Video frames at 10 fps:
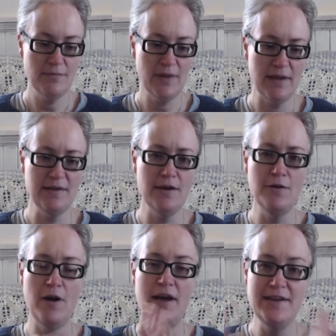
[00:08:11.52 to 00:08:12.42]
So
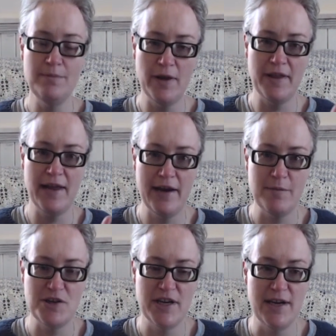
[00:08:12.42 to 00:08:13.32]
I didn't buy the carding
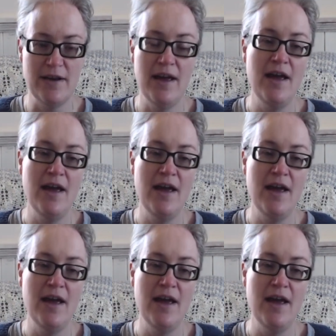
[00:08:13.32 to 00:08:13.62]
machine.